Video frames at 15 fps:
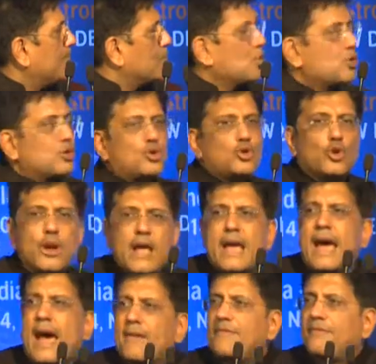you today
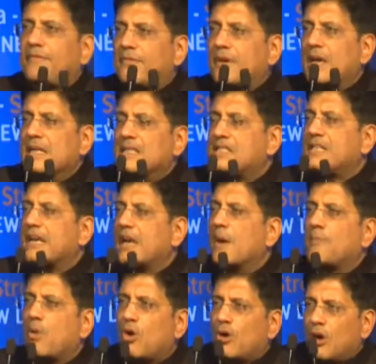have in
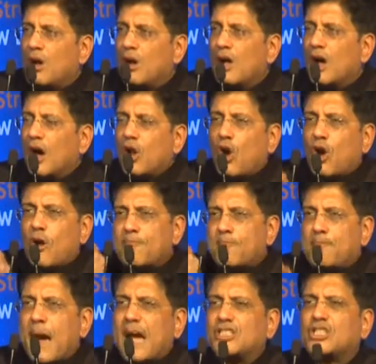Singapore a lot
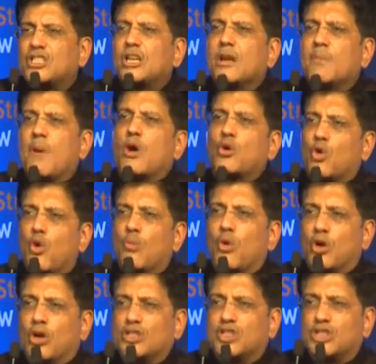of passion about home
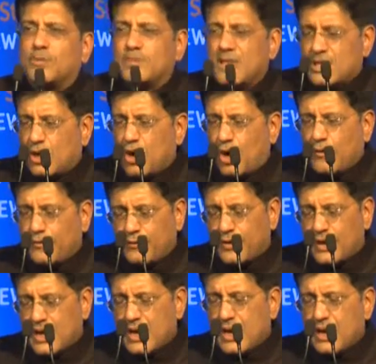ownership. There's a lot
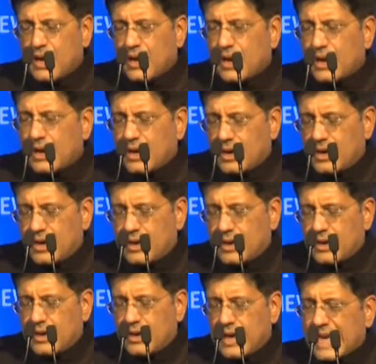of
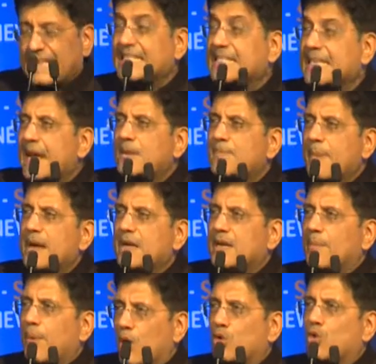excitement
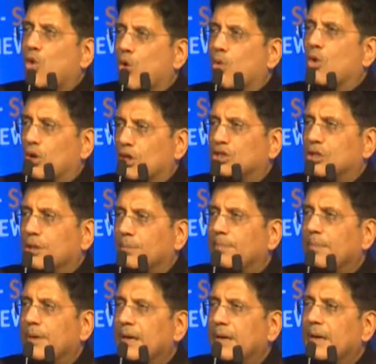about home ownership.
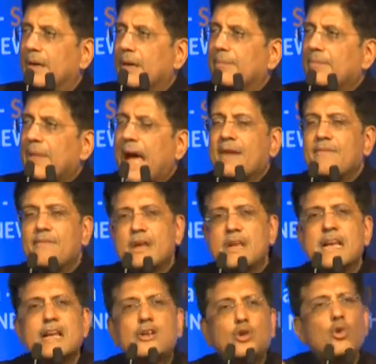And we
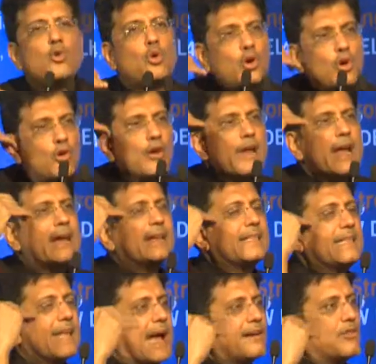need to create
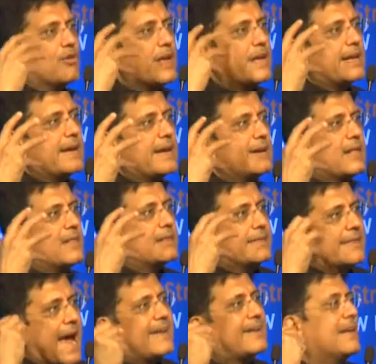that, rekindle
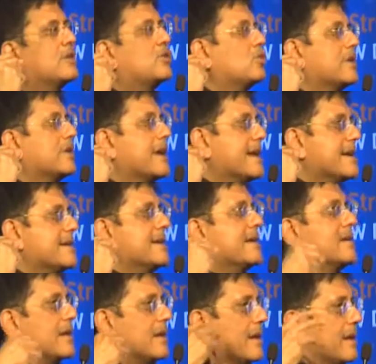that into the Indian